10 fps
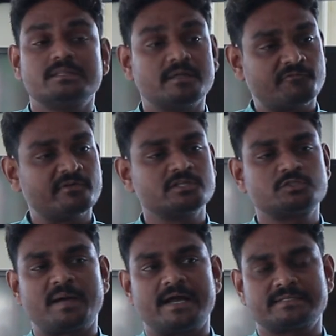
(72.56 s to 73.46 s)
The
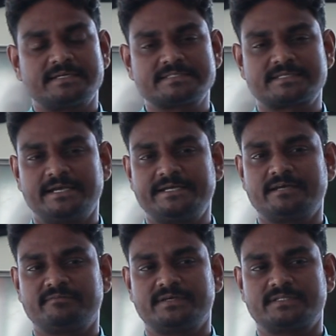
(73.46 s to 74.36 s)
first part that is
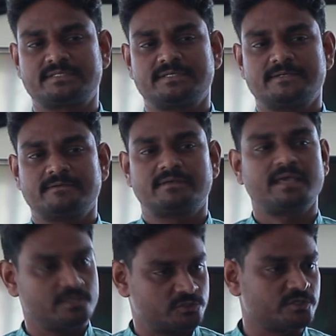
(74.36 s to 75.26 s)
related with
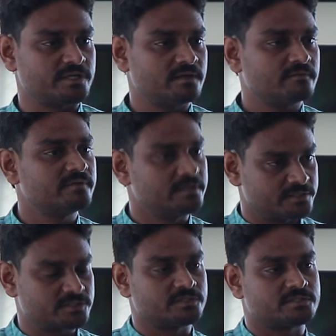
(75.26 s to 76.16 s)
case study we'll
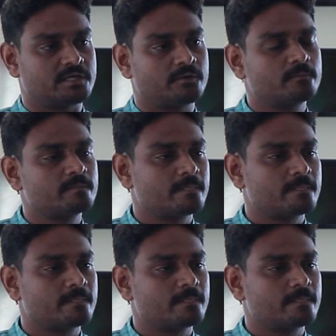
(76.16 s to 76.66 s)
discuss now.